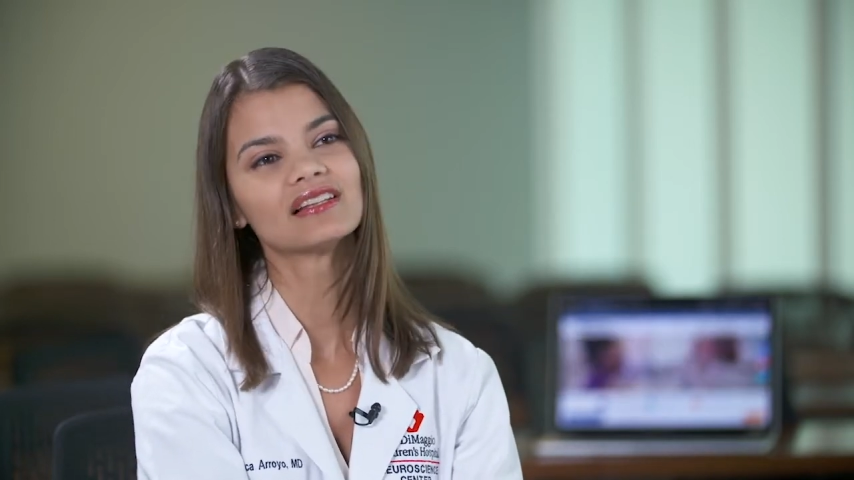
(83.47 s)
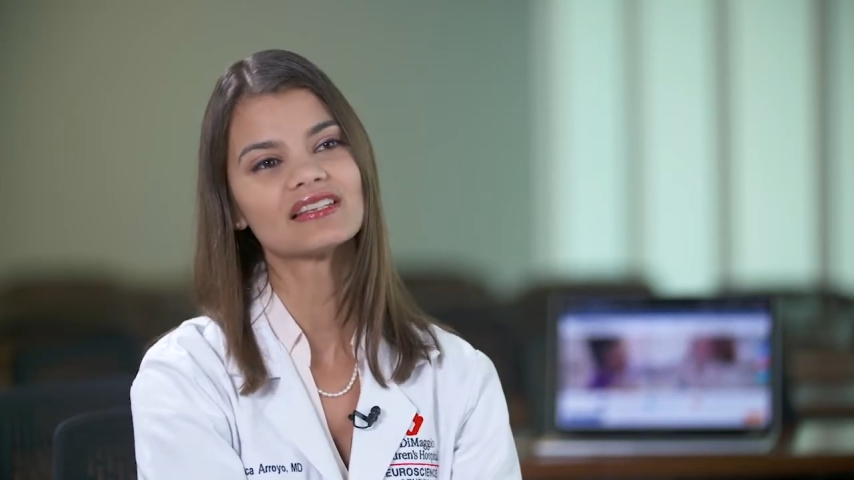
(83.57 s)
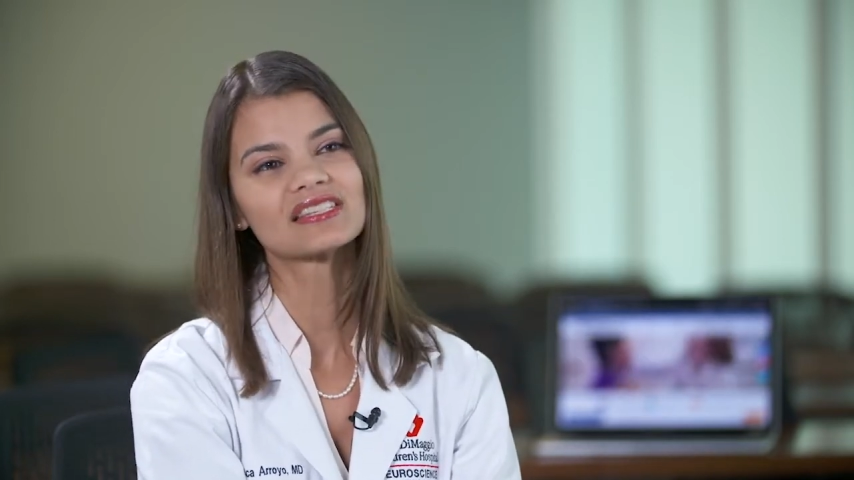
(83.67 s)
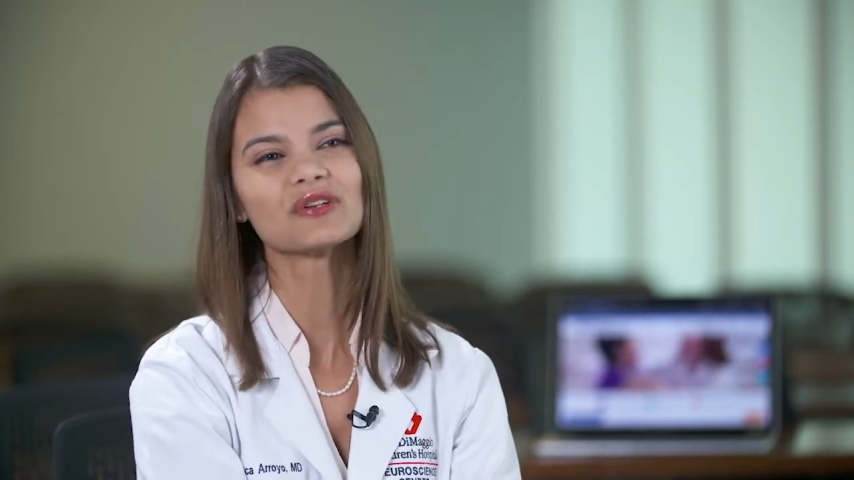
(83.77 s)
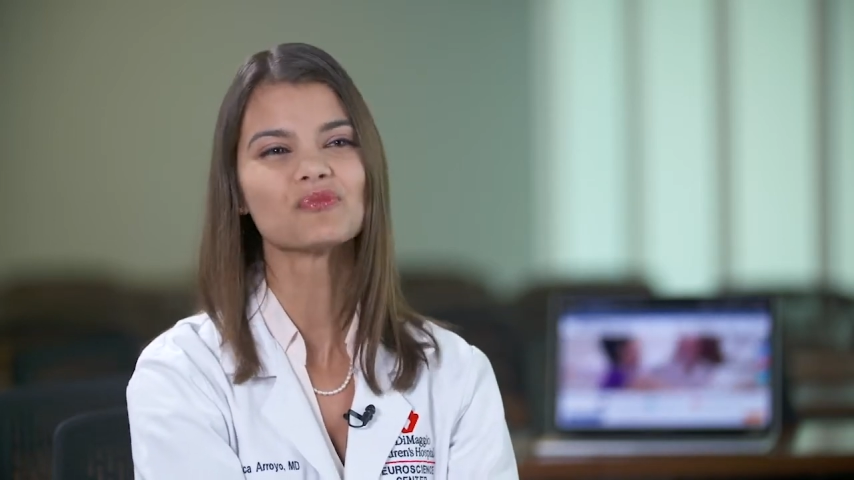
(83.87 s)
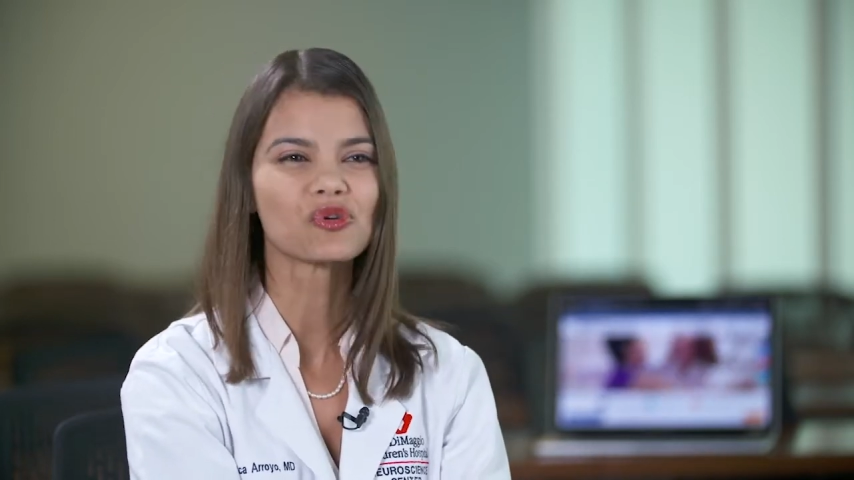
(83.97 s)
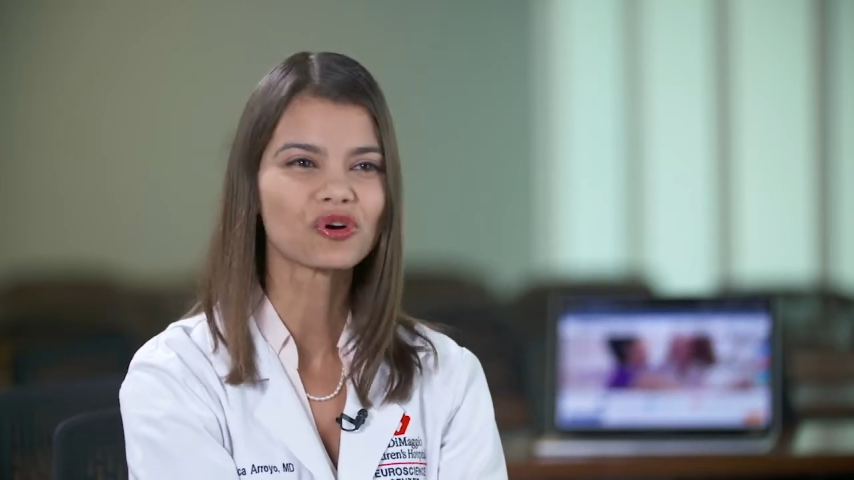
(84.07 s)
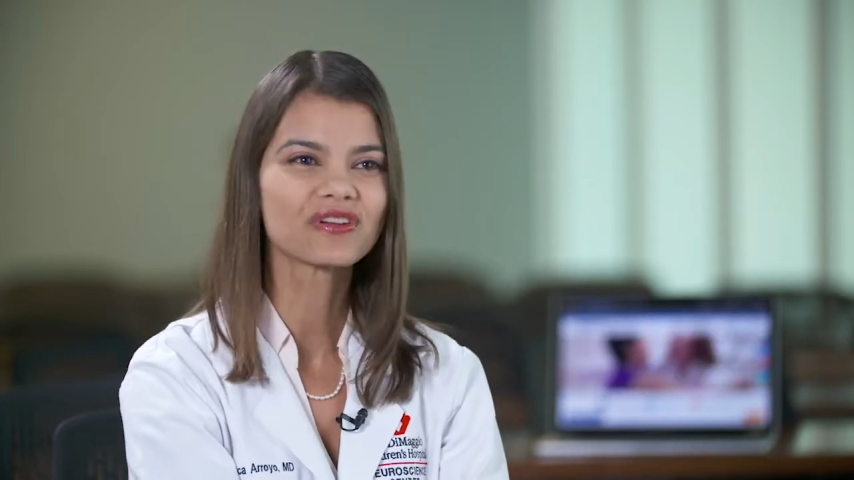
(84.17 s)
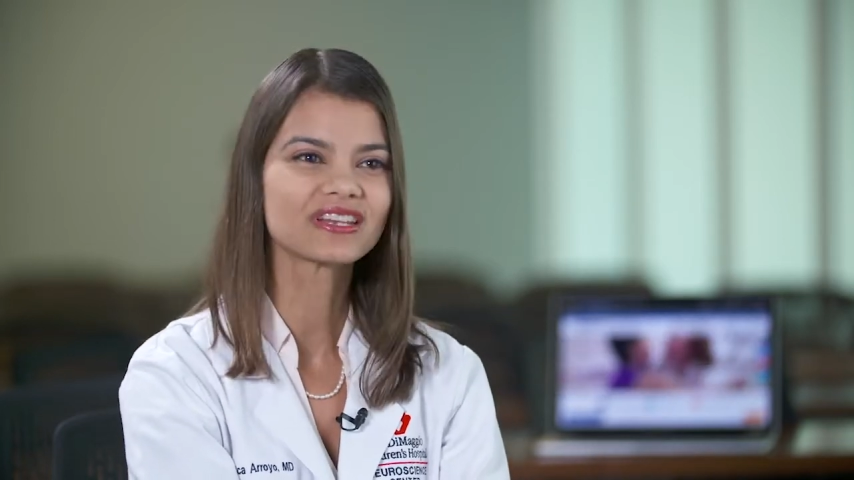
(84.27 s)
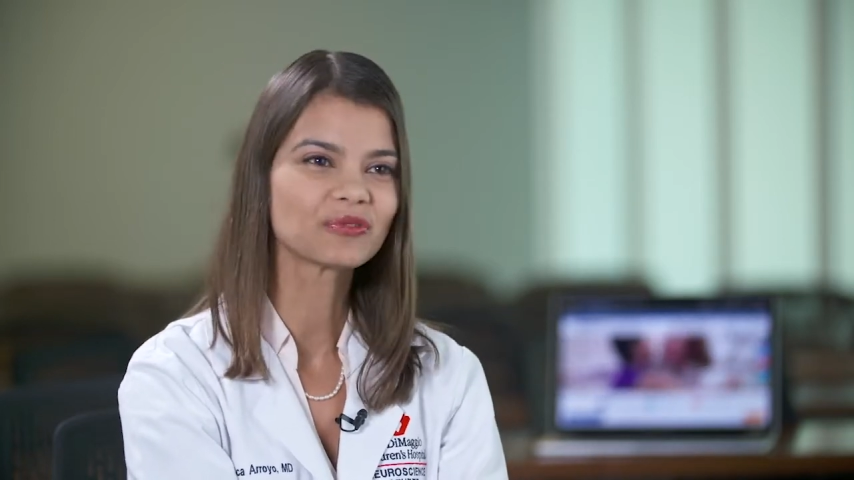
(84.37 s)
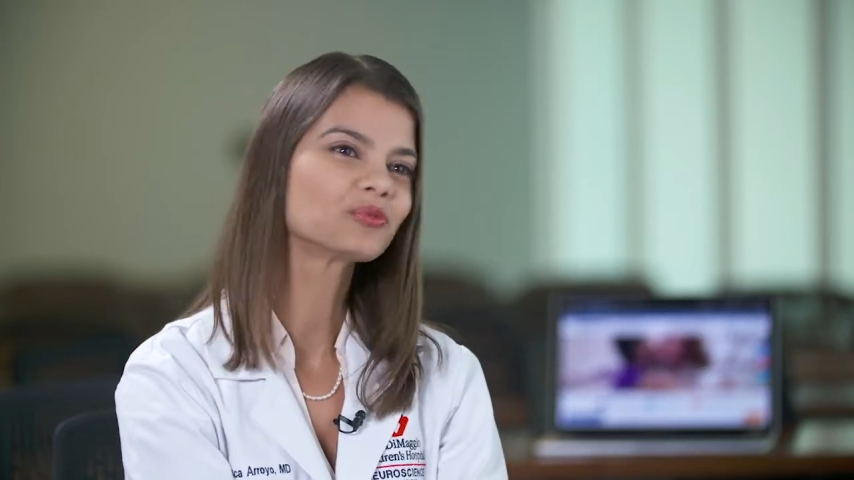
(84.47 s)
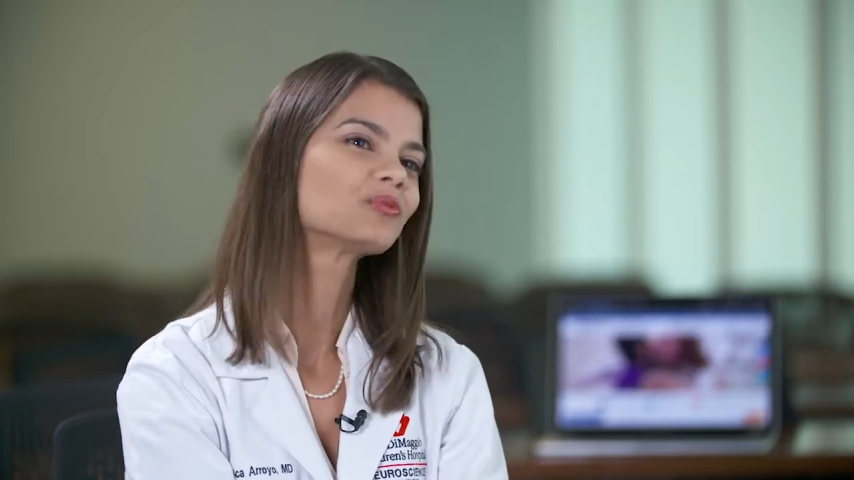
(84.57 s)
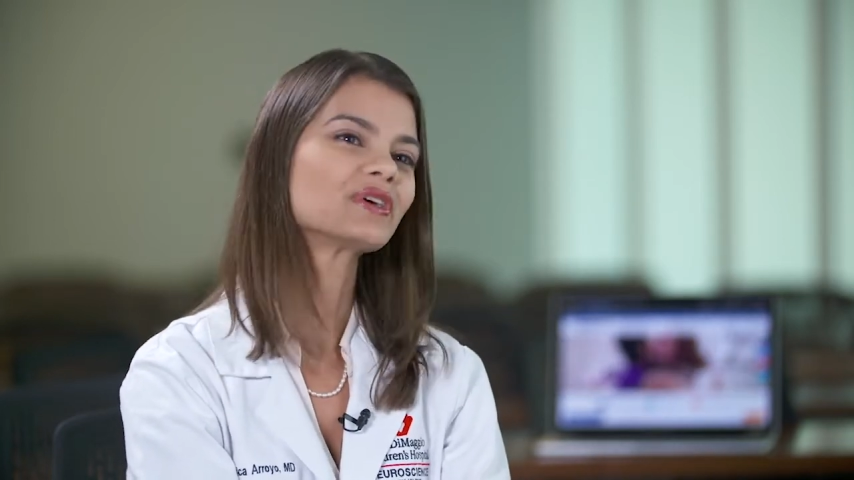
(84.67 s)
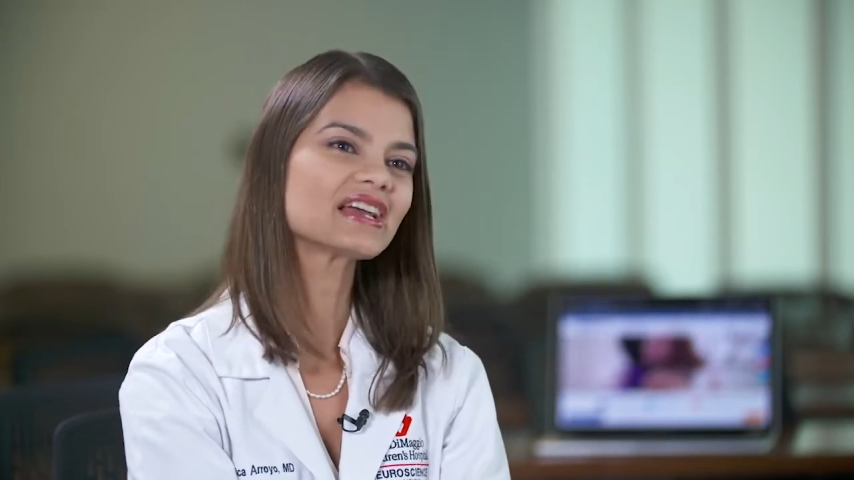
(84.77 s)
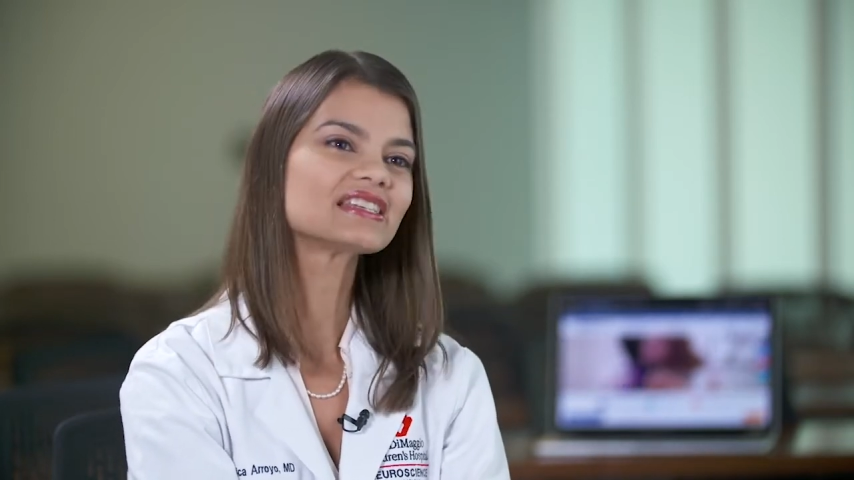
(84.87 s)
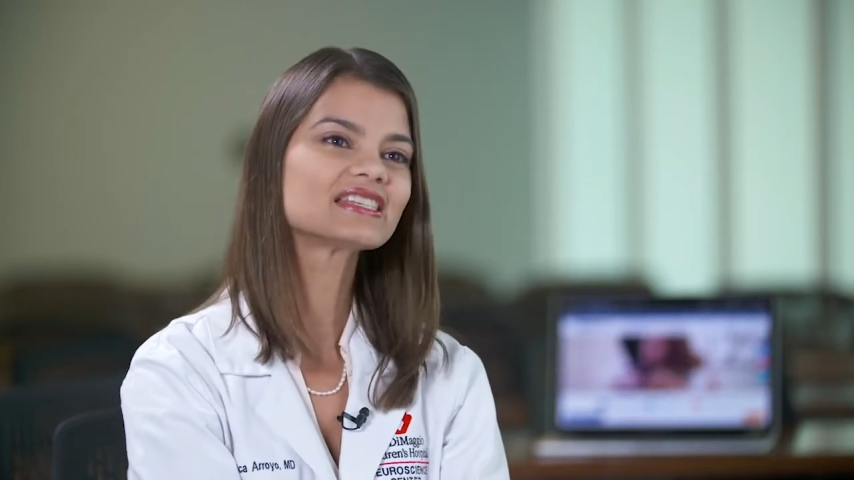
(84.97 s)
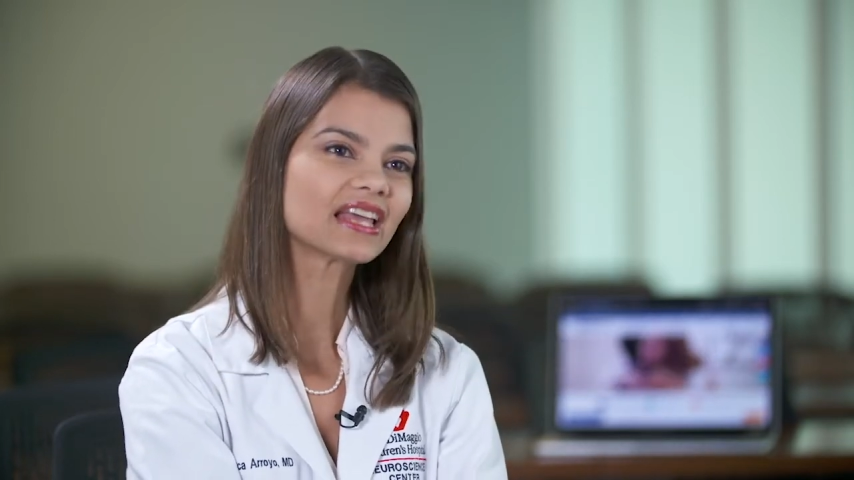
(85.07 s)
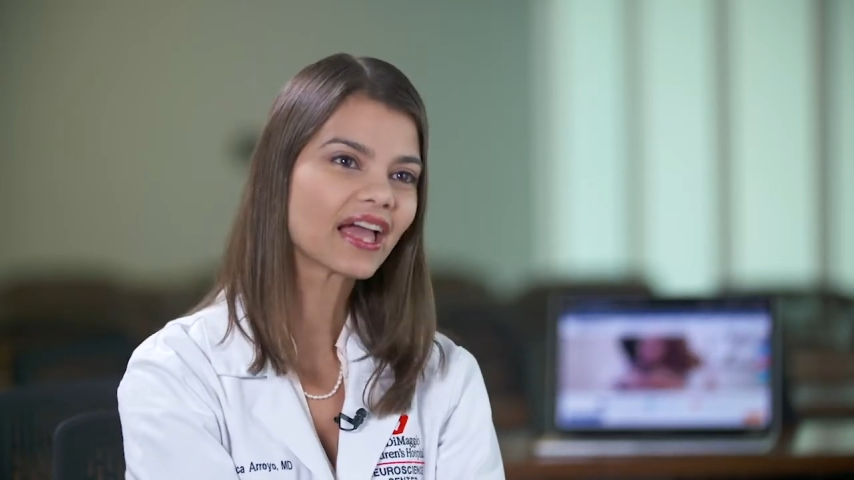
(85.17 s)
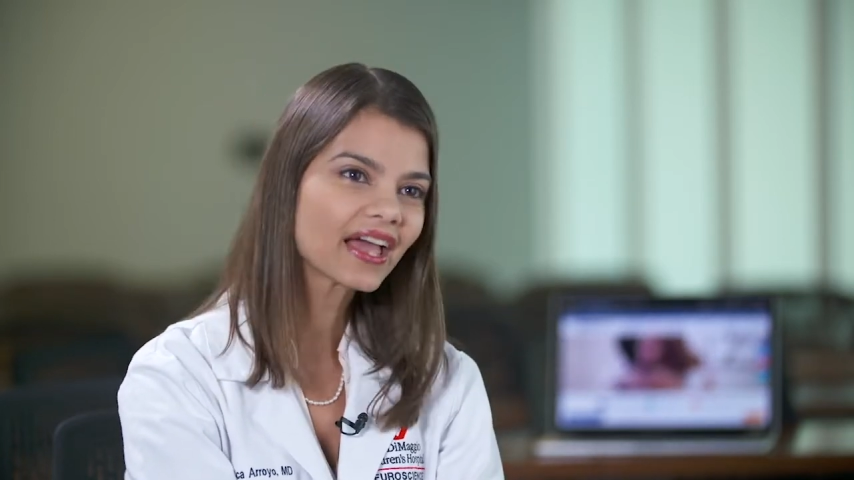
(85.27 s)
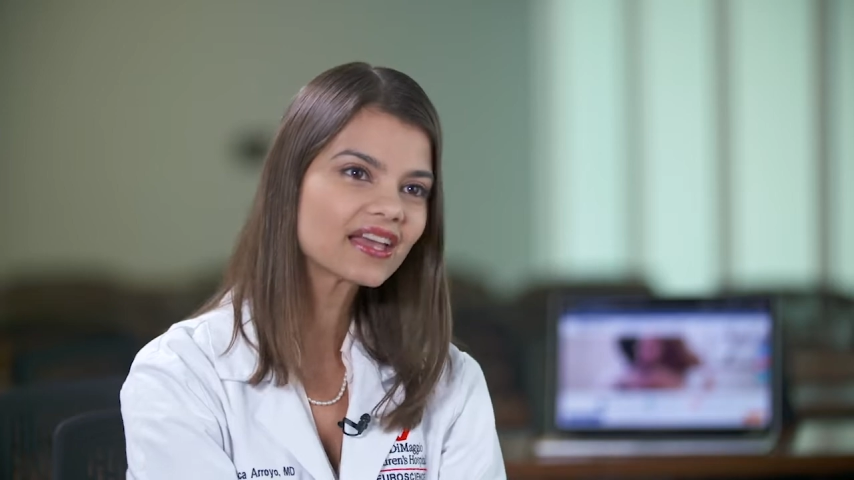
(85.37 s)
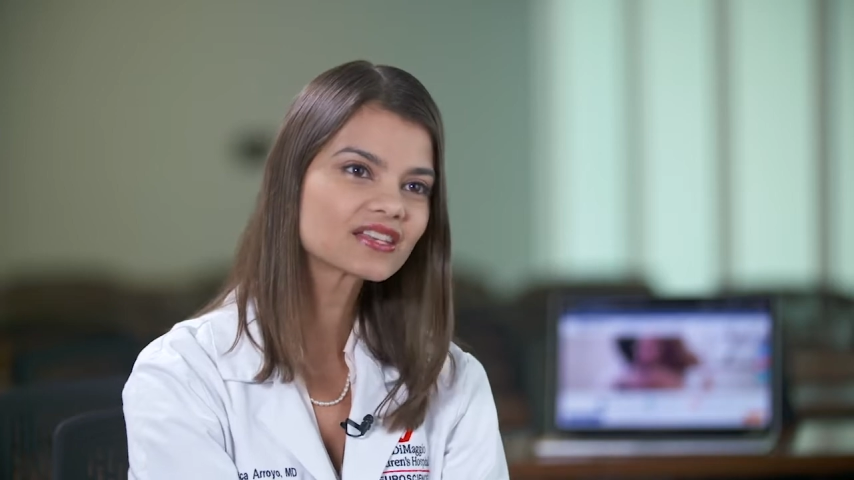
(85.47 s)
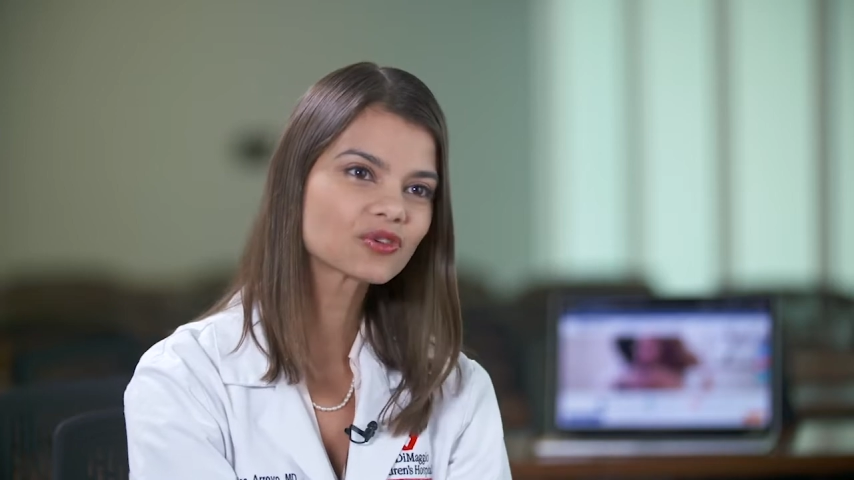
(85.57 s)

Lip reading: listen more than what I say